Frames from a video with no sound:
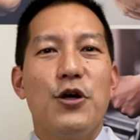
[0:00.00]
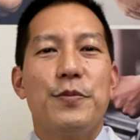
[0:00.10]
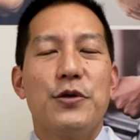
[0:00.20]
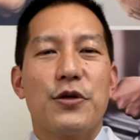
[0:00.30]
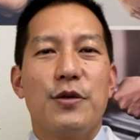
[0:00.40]

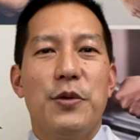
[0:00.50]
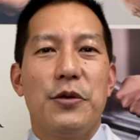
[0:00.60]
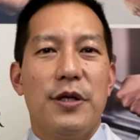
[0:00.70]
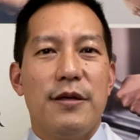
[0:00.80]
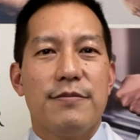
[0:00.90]
Open Door
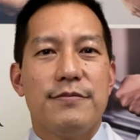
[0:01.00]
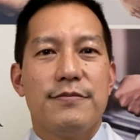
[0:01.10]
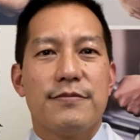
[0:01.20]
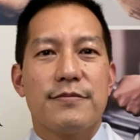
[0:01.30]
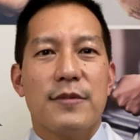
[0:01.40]
community.
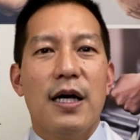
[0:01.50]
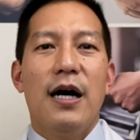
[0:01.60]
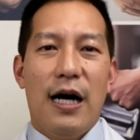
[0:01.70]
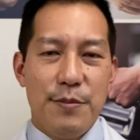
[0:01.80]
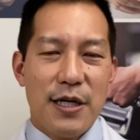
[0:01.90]

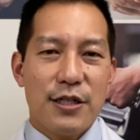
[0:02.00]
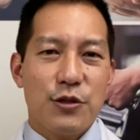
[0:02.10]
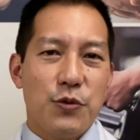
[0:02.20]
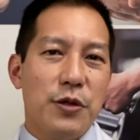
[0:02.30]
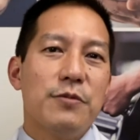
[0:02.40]
I'm Dr.
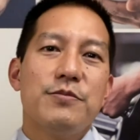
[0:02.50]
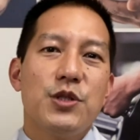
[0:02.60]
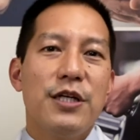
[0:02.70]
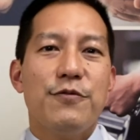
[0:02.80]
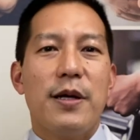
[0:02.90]
Wu,
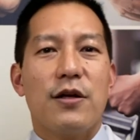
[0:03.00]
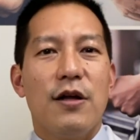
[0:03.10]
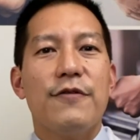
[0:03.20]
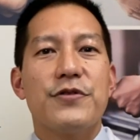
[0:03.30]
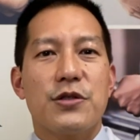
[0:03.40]
Chief Medical
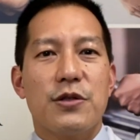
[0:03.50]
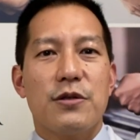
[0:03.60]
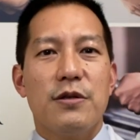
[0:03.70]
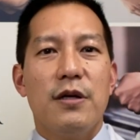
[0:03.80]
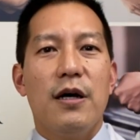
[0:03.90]

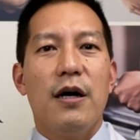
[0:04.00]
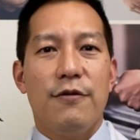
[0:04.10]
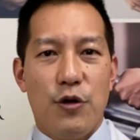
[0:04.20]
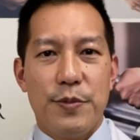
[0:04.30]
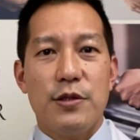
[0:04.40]
Officer of
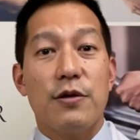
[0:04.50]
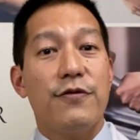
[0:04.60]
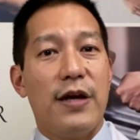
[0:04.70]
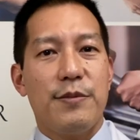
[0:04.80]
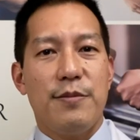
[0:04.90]
Open Door
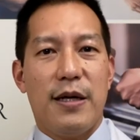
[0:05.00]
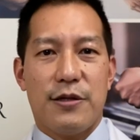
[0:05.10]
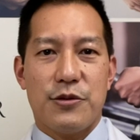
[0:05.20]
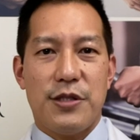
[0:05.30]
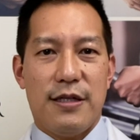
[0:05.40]
Family
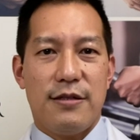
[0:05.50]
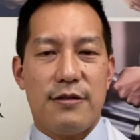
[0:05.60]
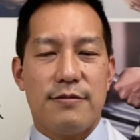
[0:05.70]
Medical Center.